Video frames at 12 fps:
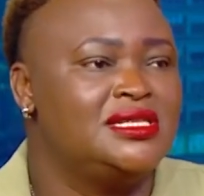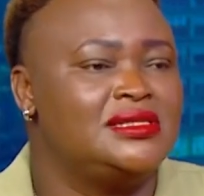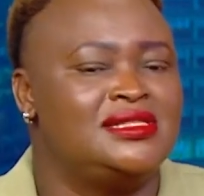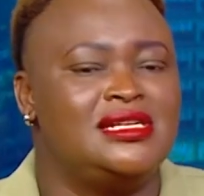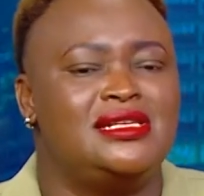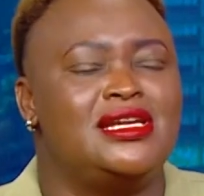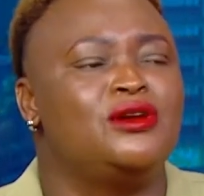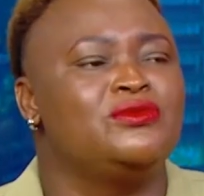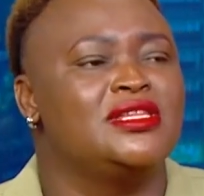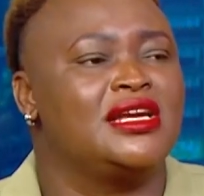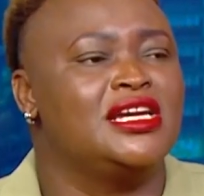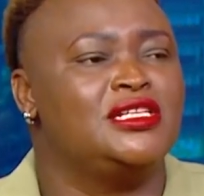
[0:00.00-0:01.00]
Sit down
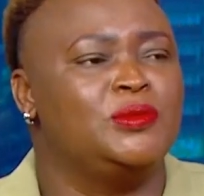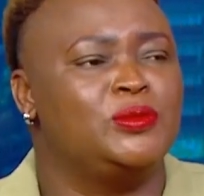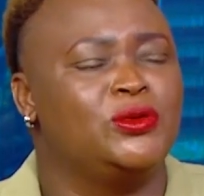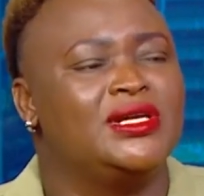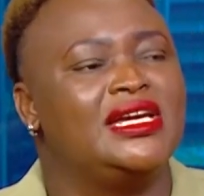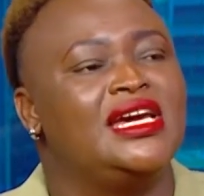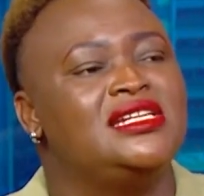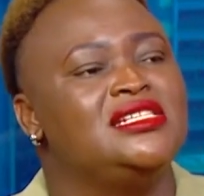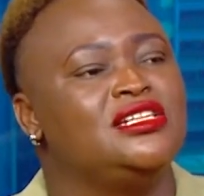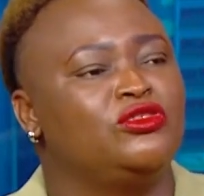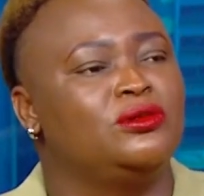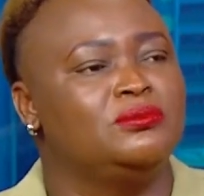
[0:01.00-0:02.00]
with the right people. Get
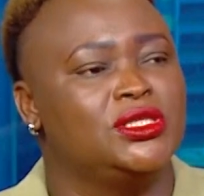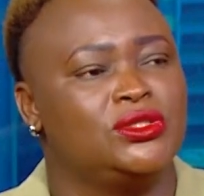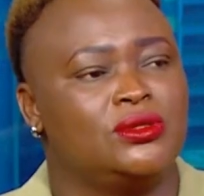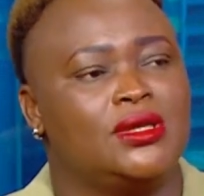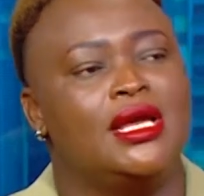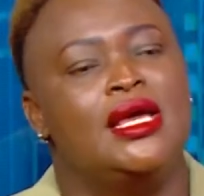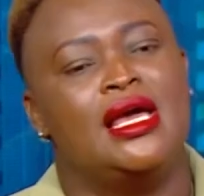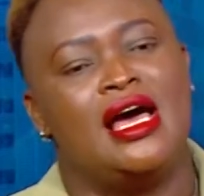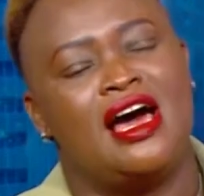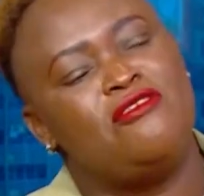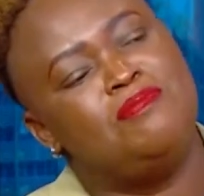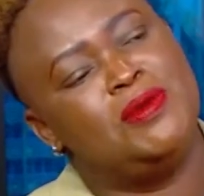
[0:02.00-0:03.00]
information.
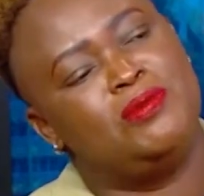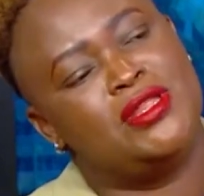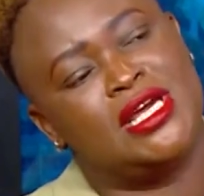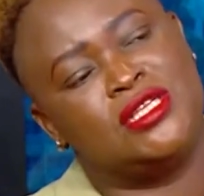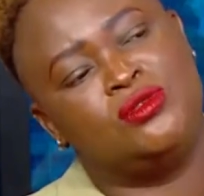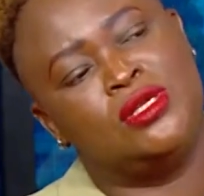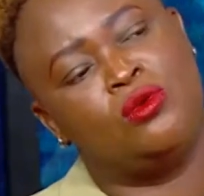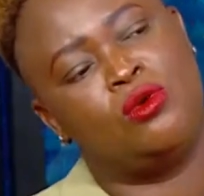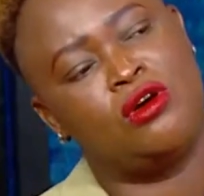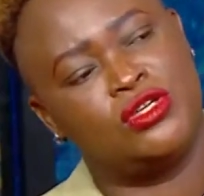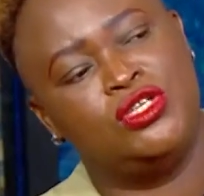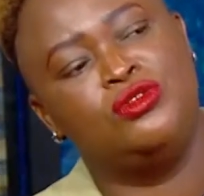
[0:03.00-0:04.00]
Have people that will
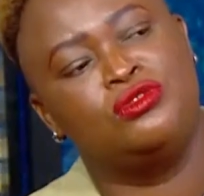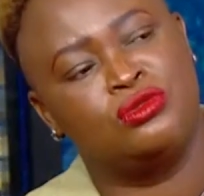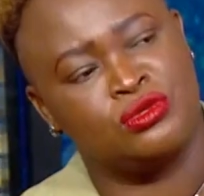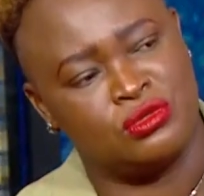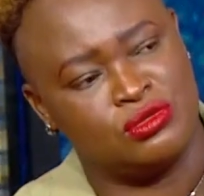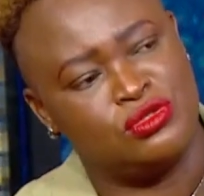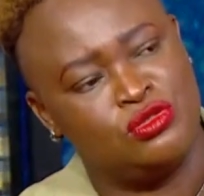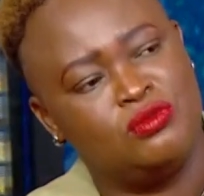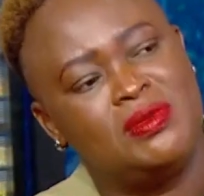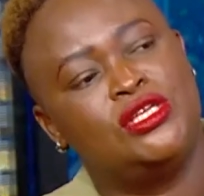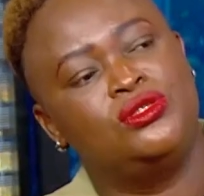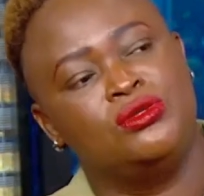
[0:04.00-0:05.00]
walk you through to
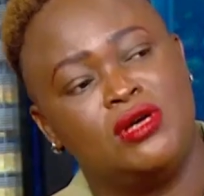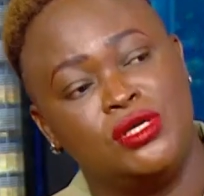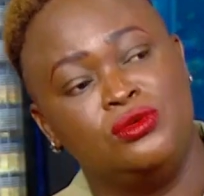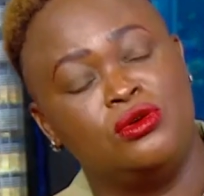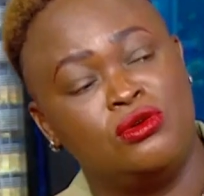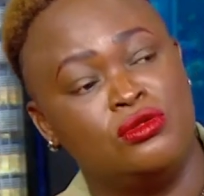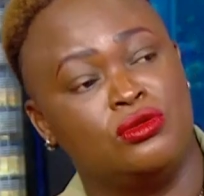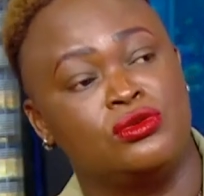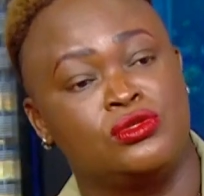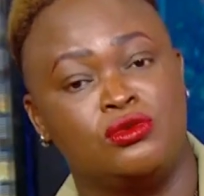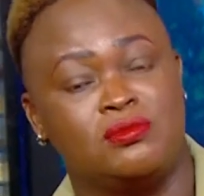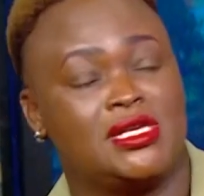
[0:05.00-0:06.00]
make sure you own
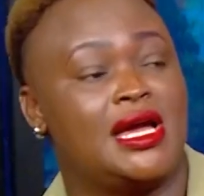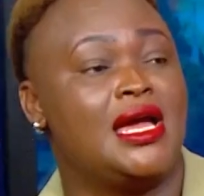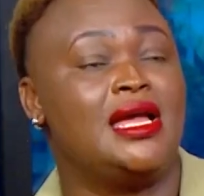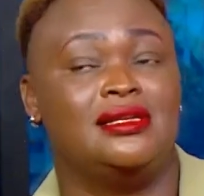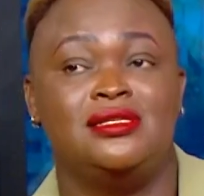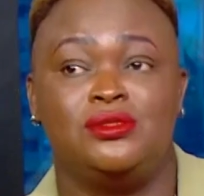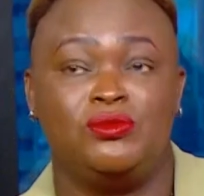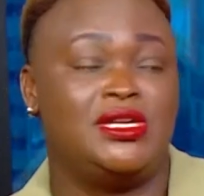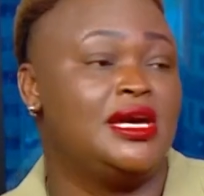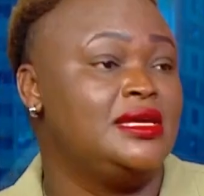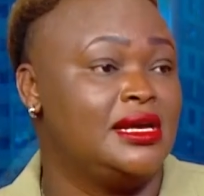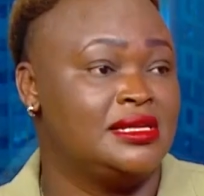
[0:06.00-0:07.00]
those homes. And we
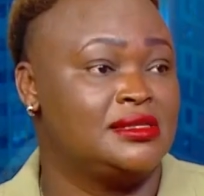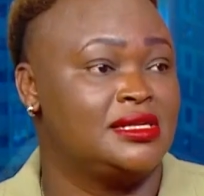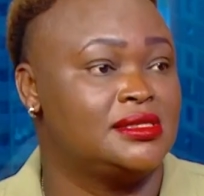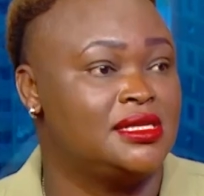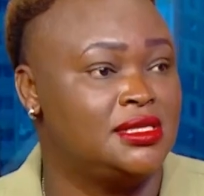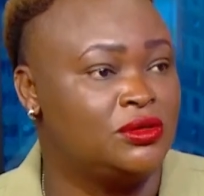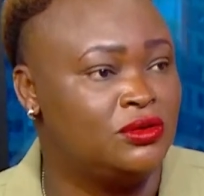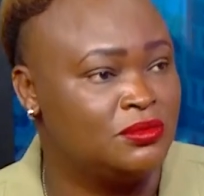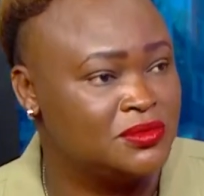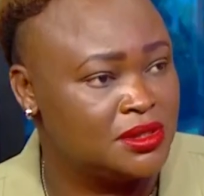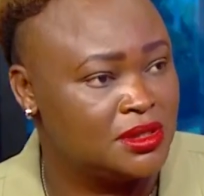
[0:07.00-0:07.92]
are here as Resedi Homes.